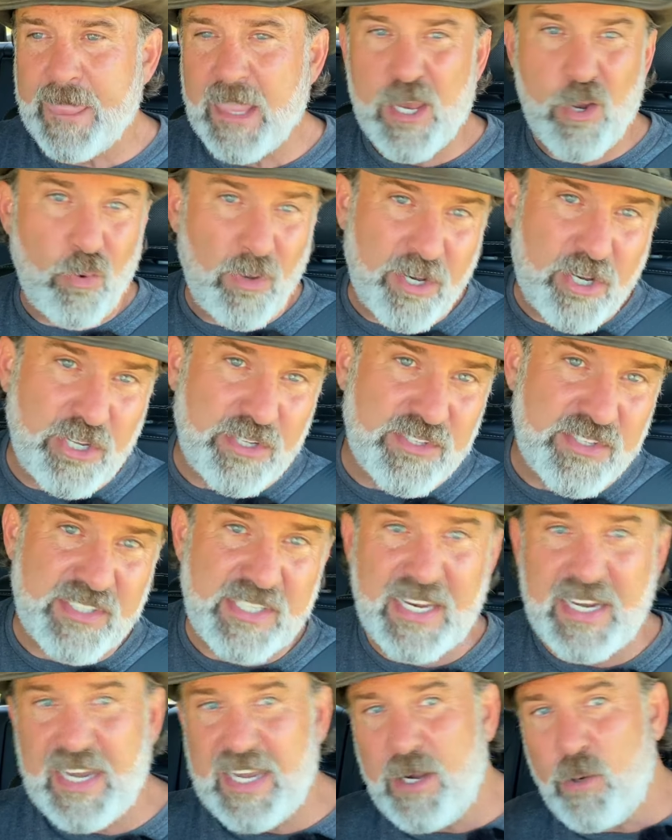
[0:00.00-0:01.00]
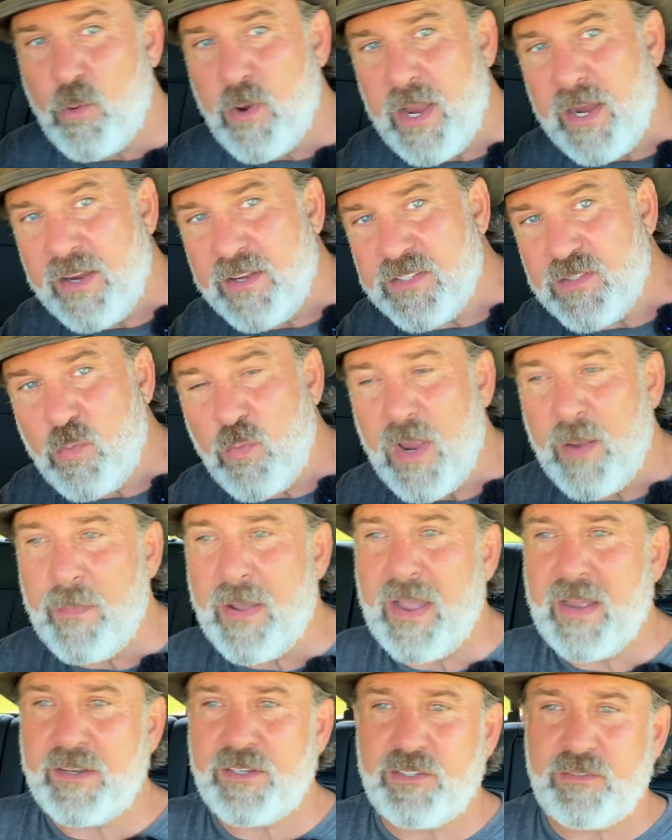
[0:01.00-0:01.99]
You really couldn't see it anyway because the way
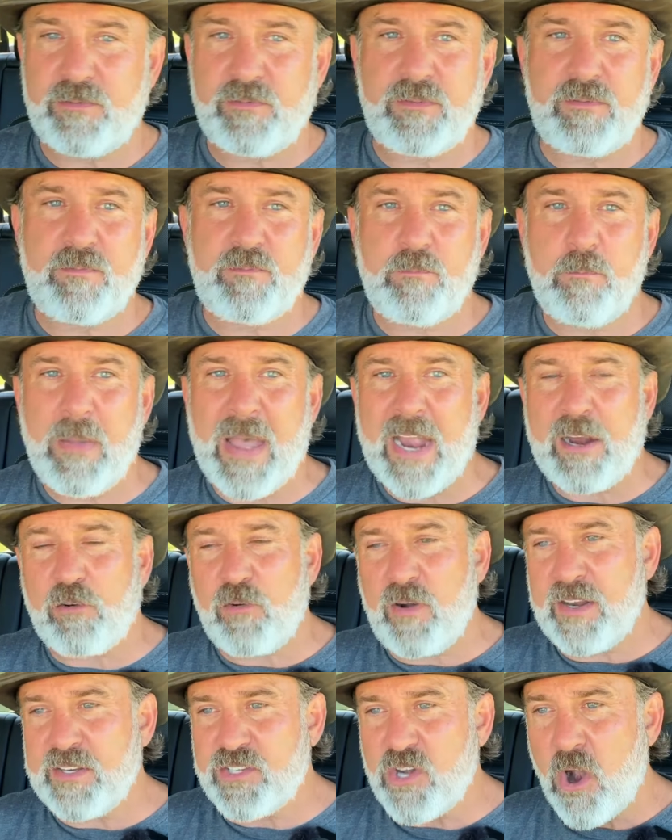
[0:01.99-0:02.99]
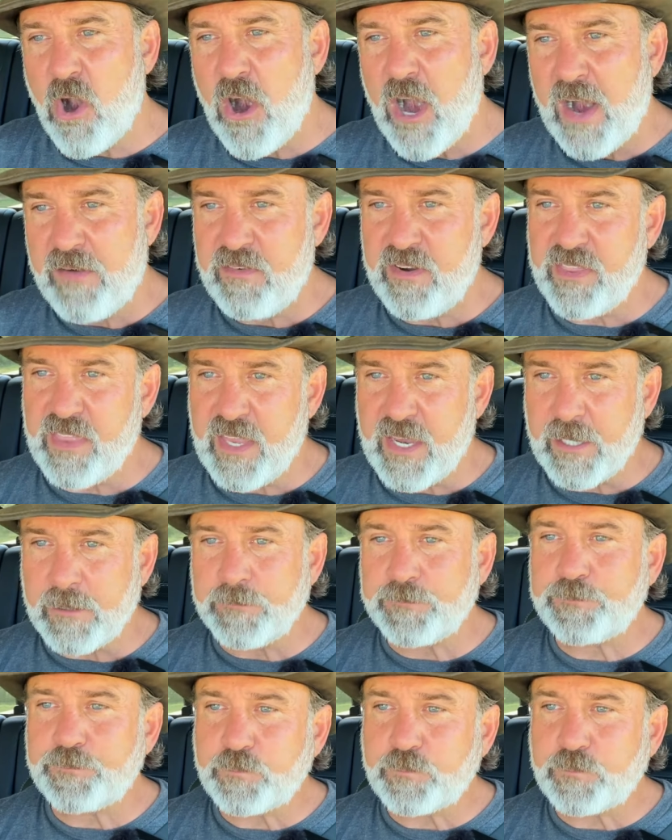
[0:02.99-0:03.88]
my backrests are and everything.